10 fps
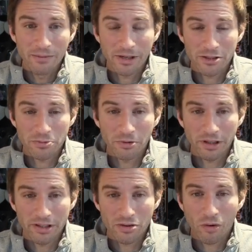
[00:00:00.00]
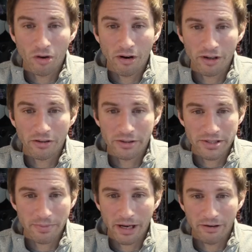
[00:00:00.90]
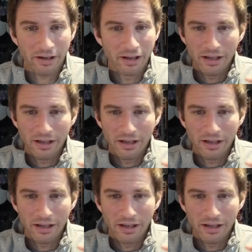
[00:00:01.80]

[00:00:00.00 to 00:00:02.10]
because really this whole article is about,